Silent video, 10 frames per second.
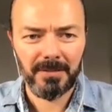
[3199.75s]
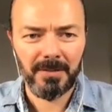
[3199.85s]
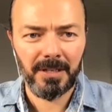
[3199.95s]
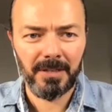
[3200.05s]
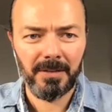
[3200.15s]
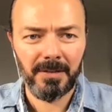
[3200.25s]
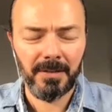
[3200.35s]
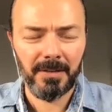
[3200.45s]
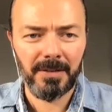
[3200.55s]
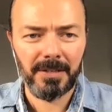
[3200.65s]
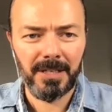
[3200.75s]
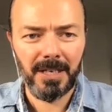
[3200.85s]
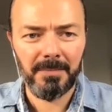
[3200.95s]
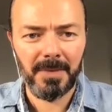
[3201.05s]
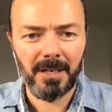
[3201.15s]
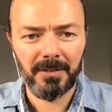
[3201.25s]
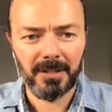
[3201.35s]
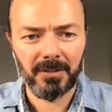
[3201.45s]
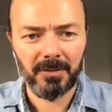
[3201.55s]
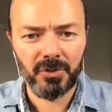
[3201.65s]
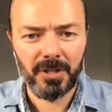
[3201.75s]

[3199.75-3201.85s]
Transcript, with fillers: the, uh, the EMR technology